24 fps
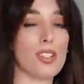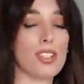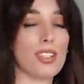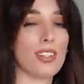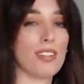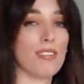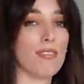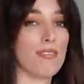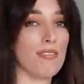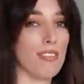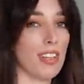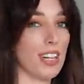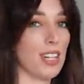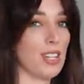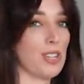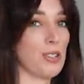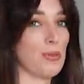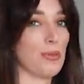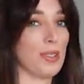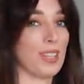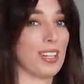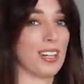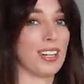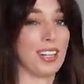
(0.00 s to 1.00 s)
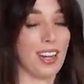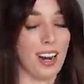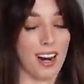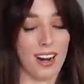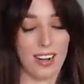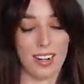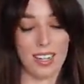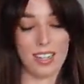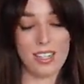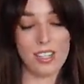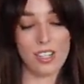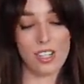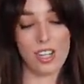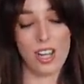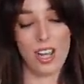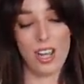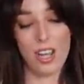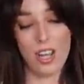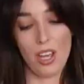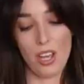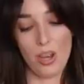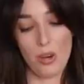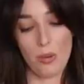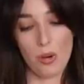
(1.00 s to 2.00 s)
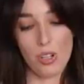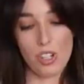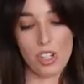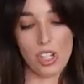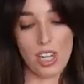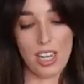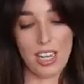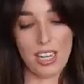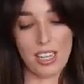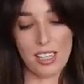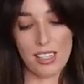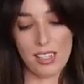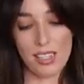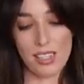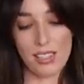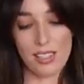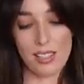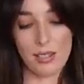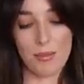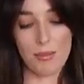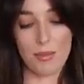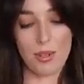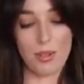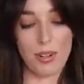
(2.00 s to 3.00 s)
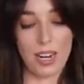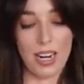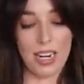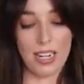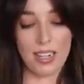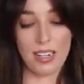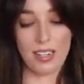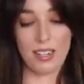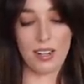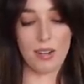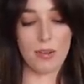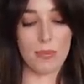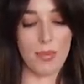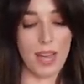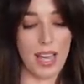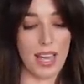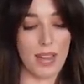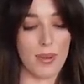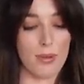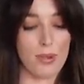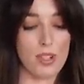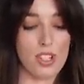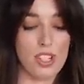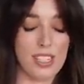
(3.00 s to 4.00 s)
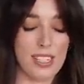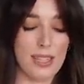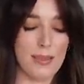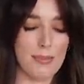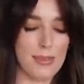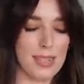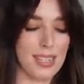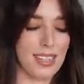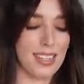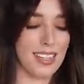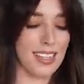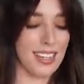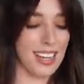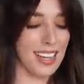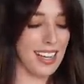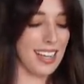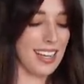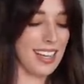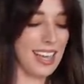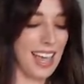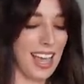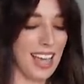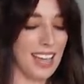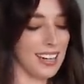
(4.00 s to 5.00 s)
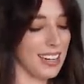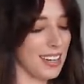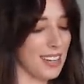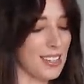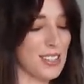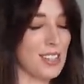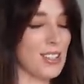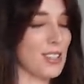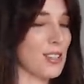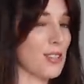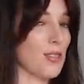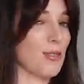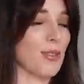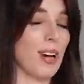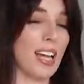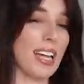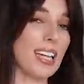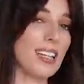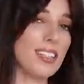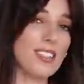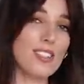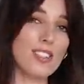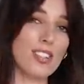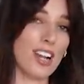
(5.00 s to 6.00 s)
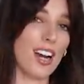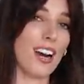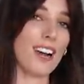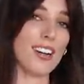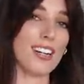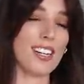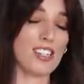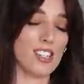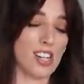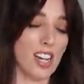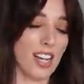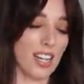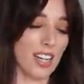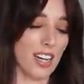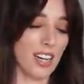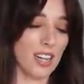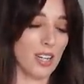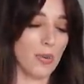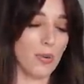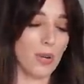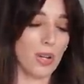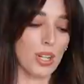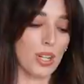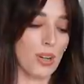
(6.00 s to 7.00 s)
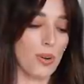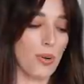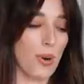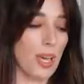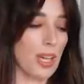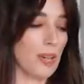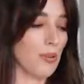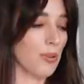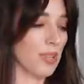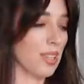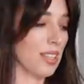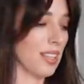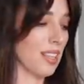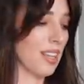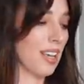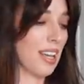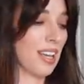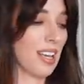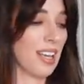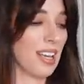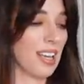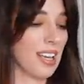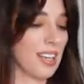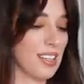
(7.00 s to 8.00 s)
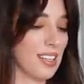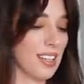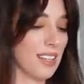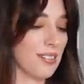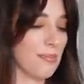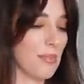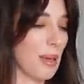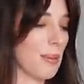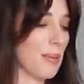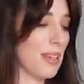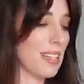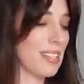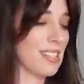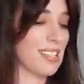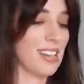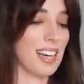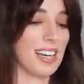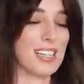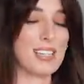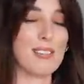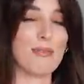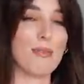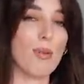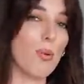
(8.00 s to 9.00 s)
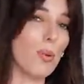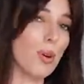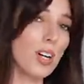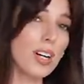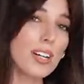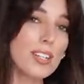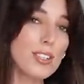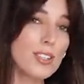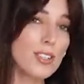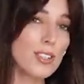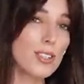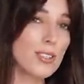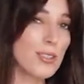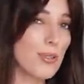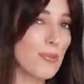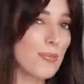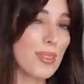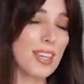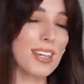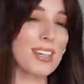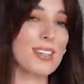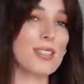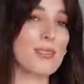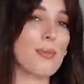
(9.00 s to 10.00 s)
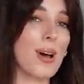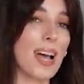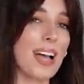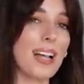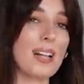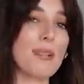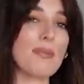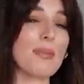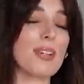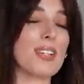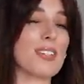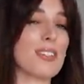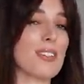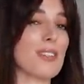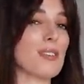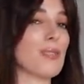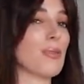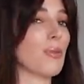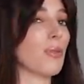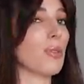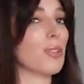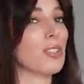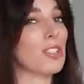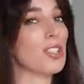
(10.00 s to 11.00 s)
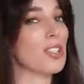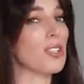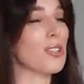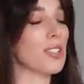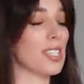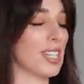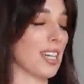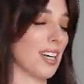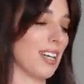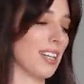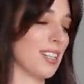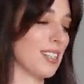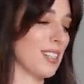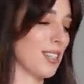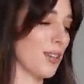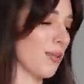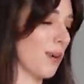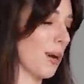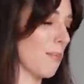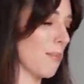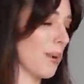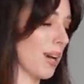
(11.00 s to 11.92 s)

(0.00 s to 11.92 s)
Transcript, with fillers: just gonna finish with our garnish, which is some grated nutmeg, which seems like, again, a strange garnish. I kind of want to go in with maybe a slice of orange or something as well, because there's orange juice in it. So I